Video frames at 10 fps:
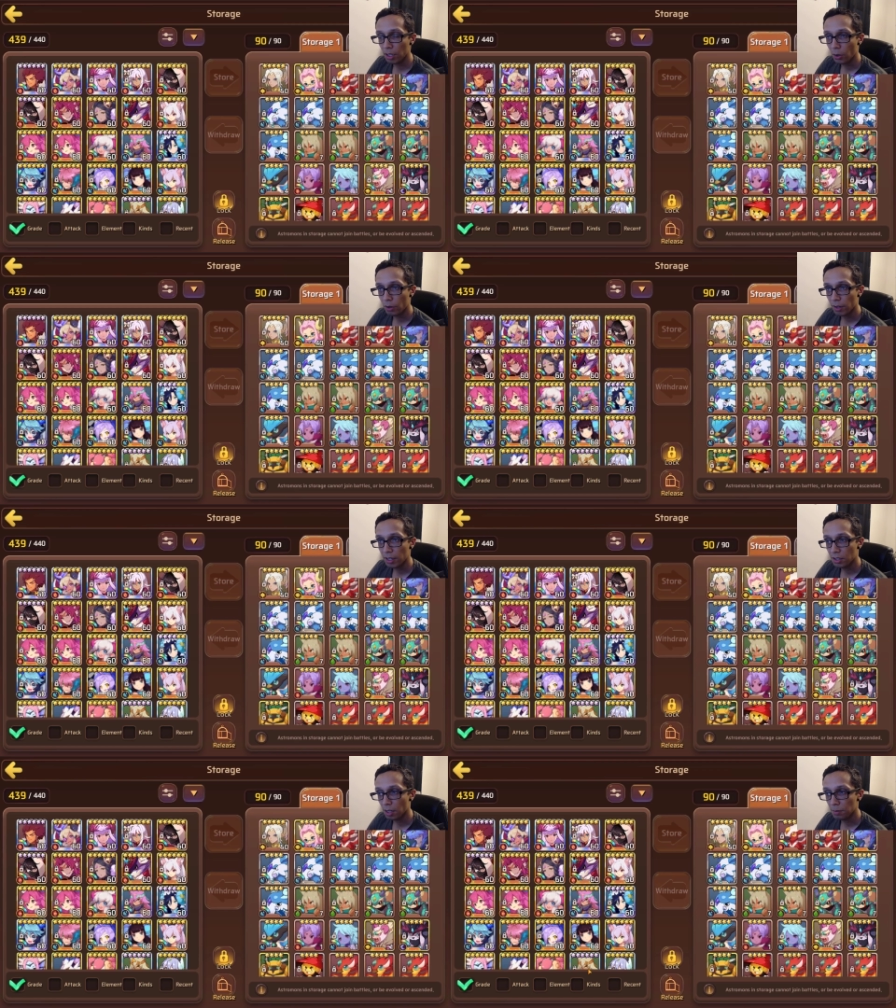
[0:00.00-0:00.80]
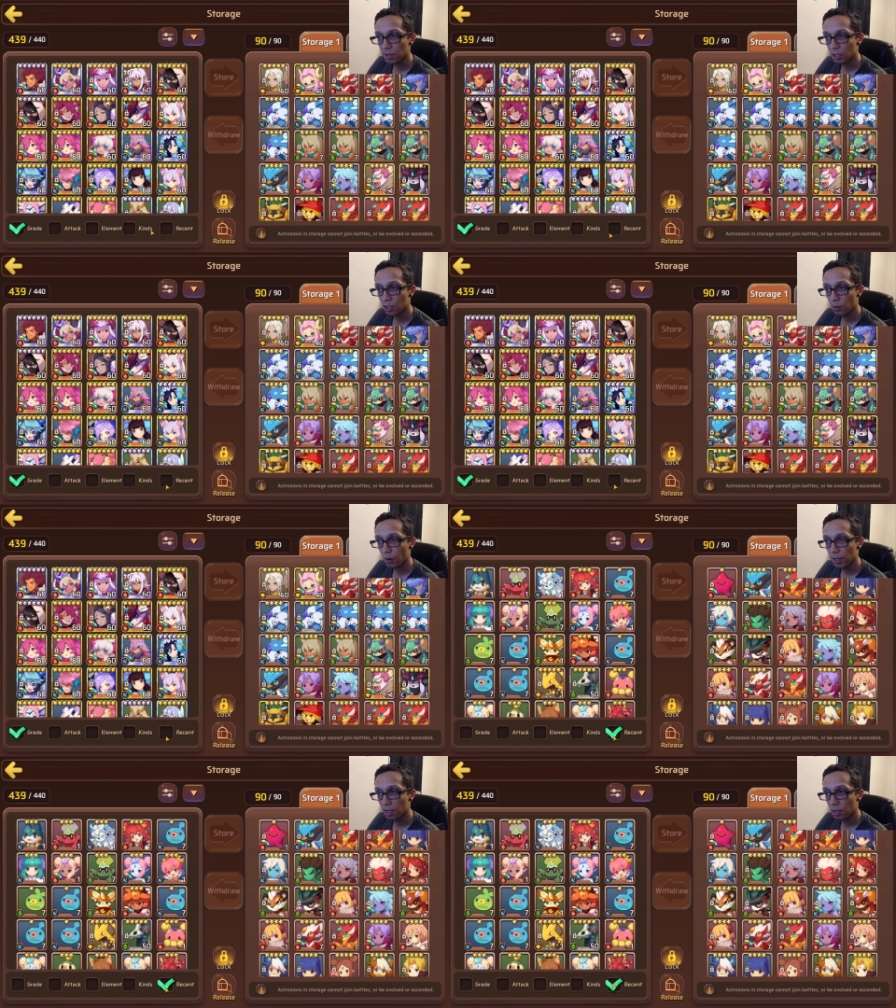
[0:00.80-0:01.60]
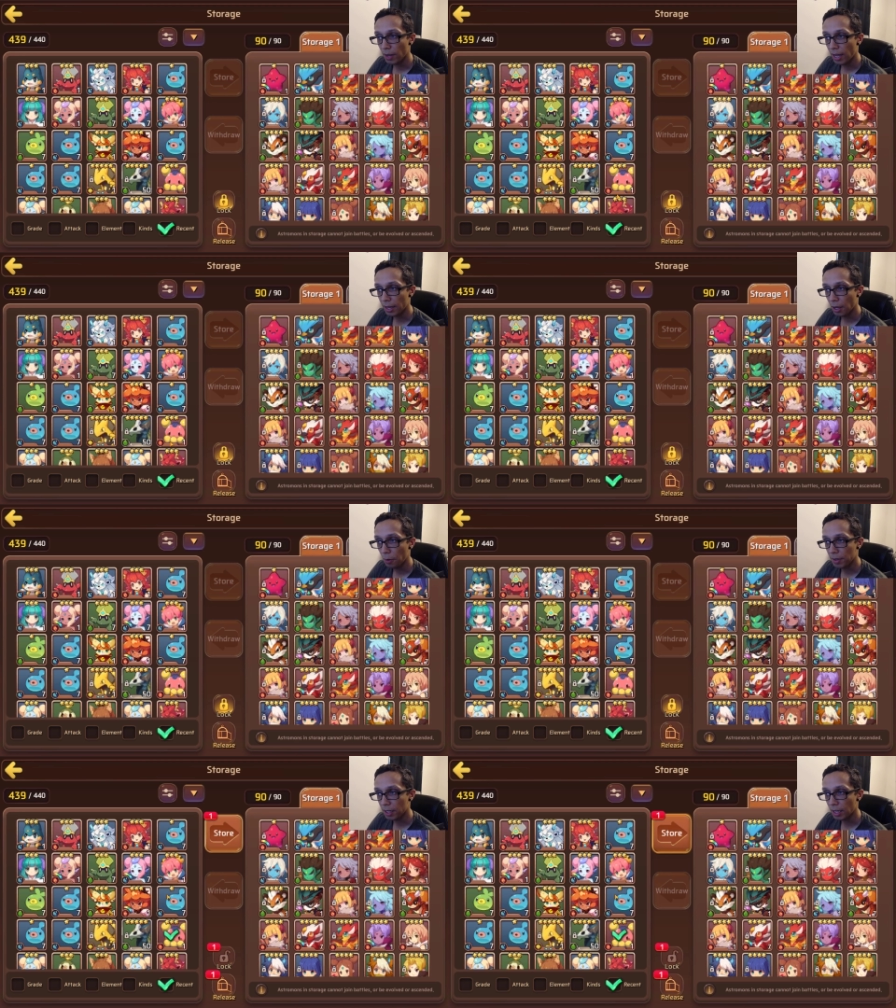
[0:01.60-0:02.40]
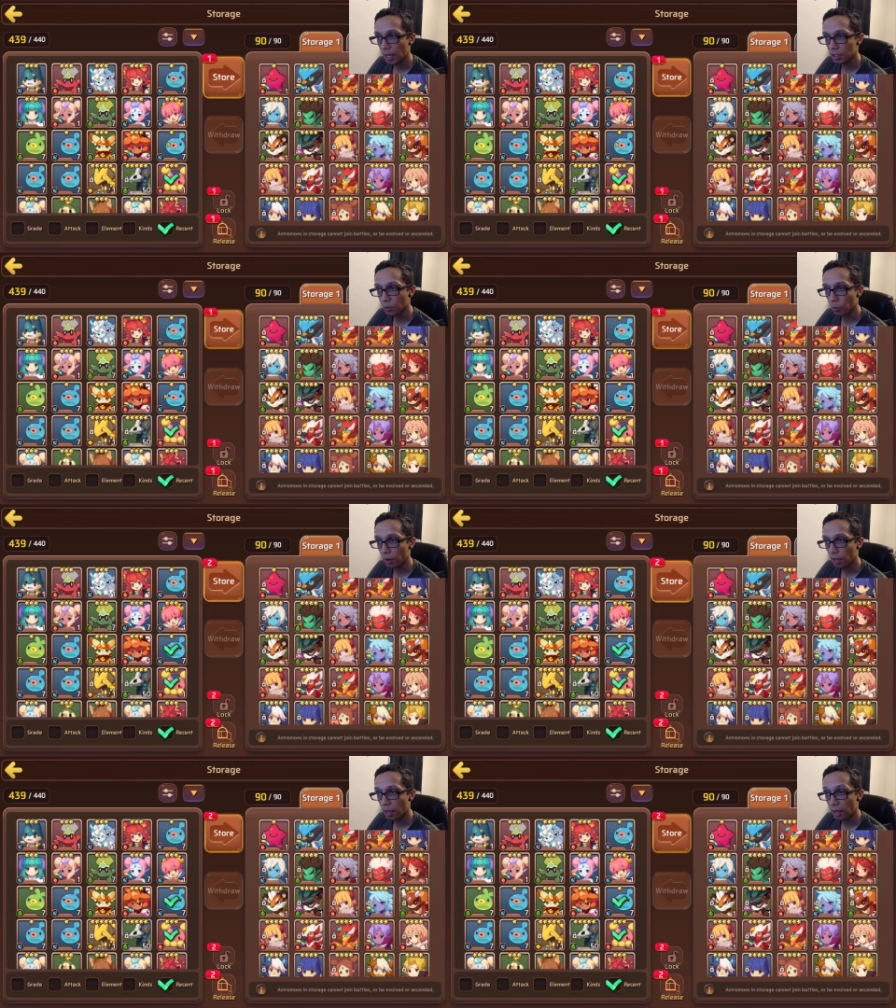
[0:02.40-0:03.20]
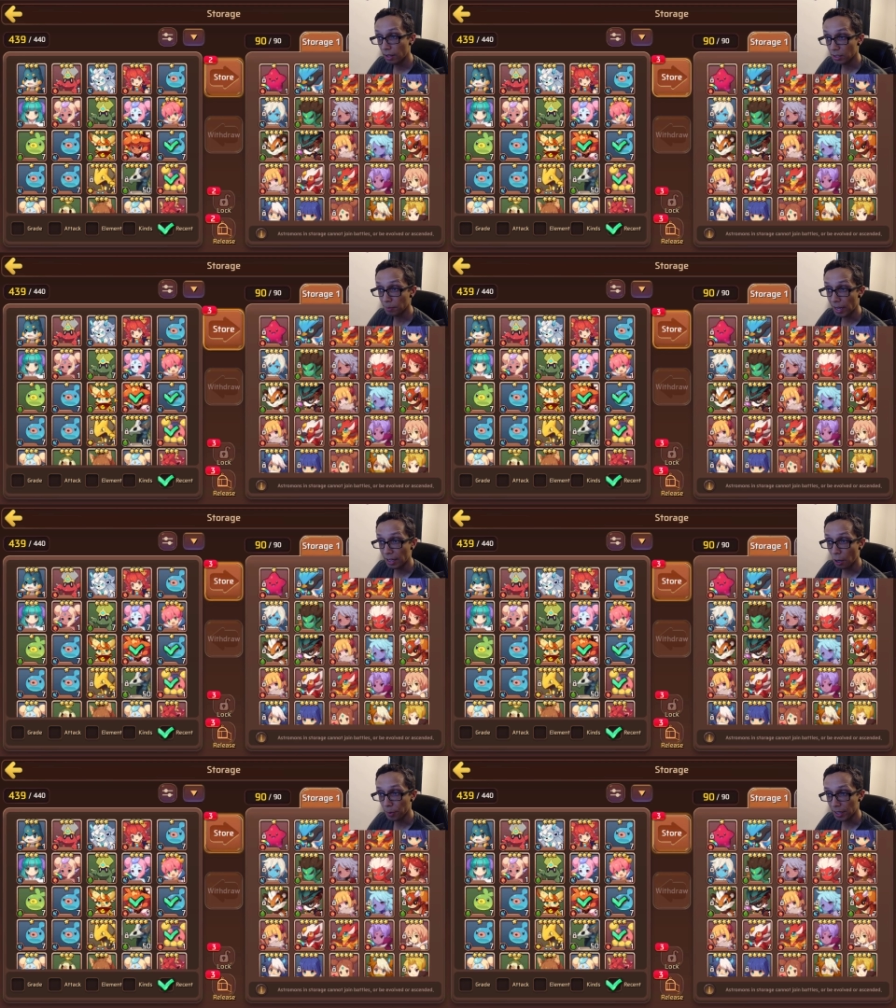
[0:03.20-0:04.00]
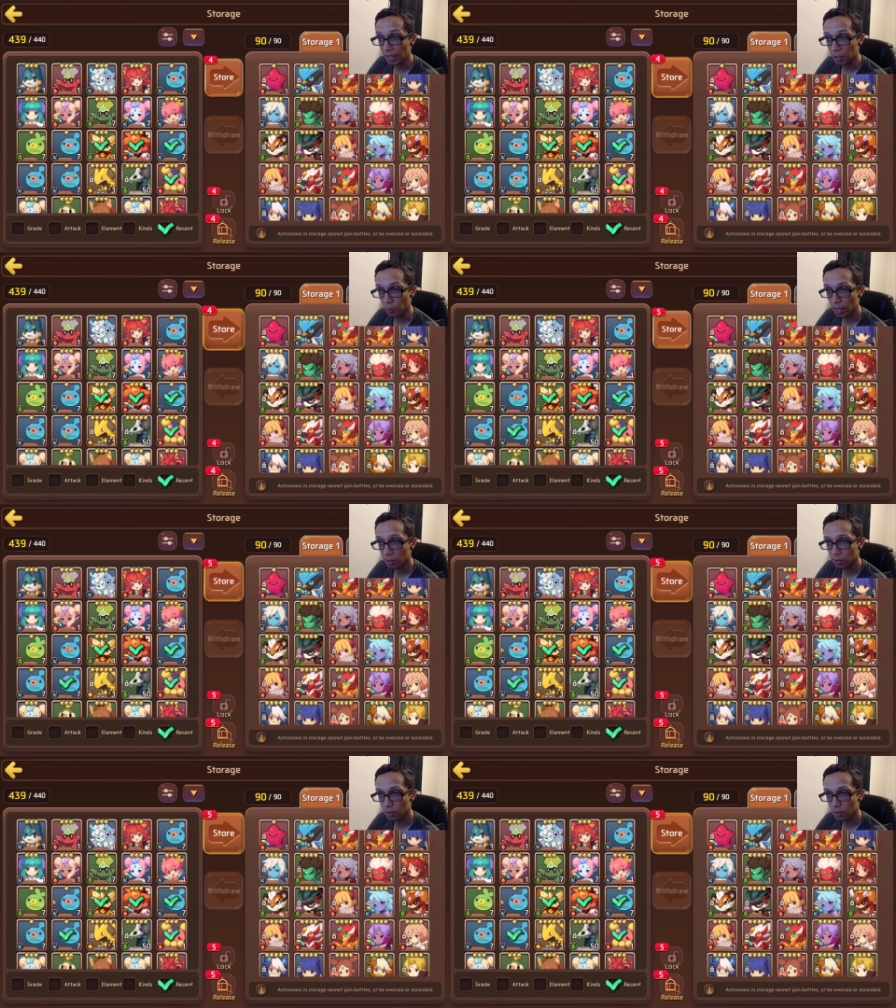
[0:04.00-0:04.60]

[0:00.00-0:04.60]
go ahead and release some since you want me to do egg opening as uh, some egg opening as well.